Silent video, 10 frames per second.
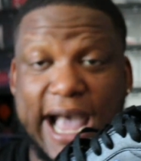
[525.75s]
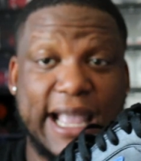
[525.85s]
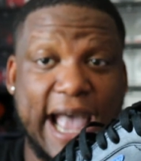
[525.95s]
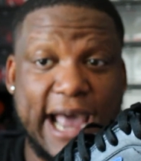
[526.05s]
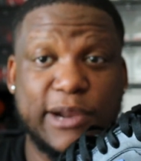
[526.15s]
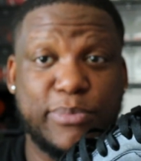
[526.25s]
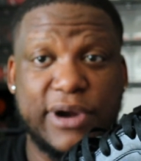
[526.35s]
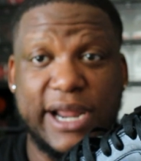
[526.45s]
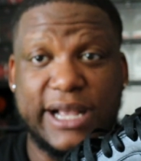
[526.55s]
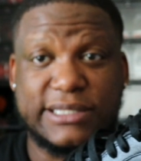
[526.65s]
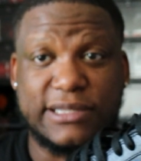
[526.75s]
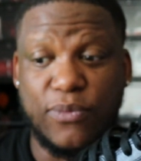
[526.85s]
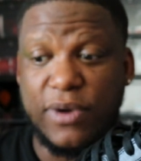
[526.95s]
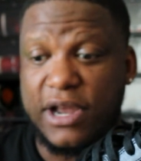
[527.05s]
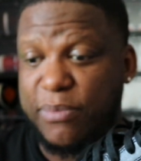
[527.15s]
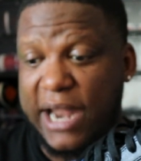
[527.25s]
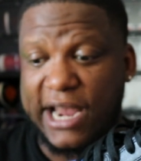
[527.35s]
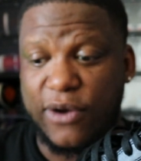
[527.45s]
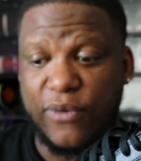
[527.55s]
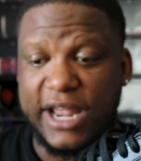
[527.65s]
I got the bread somewhere, the
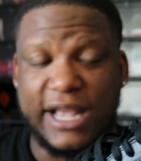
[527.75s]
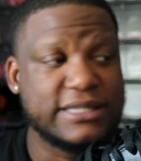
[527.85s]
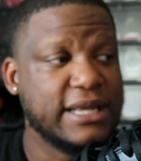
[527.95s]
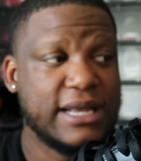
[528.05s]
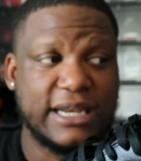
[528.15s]
black and reds.